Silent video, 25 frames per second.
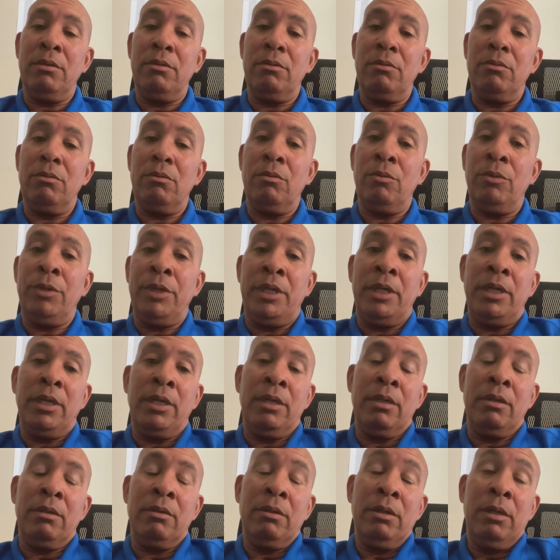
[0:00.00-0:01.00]
we
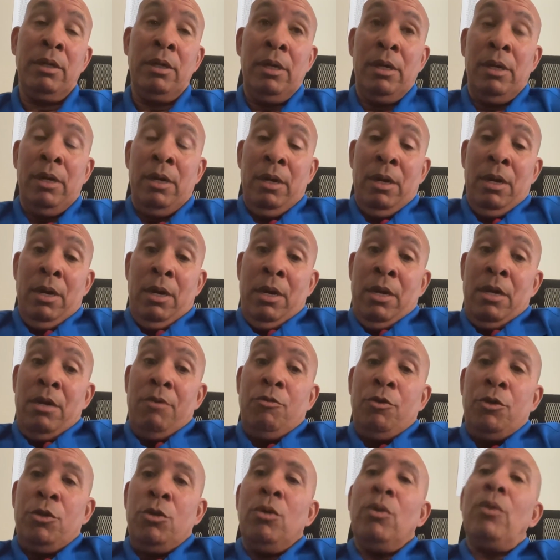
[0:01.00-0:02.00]
can, if we
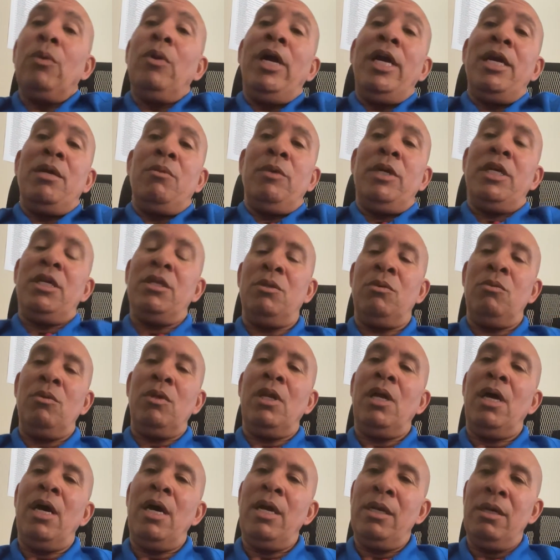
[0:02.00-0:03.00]
do it right, we can
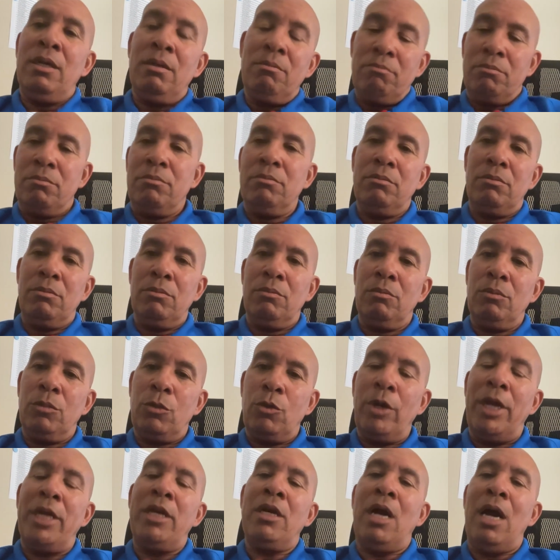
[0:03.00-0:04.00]
do
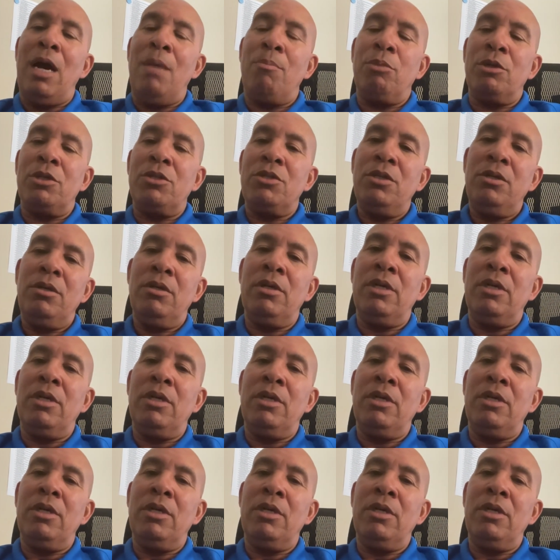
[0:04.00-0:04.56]
create an opportunity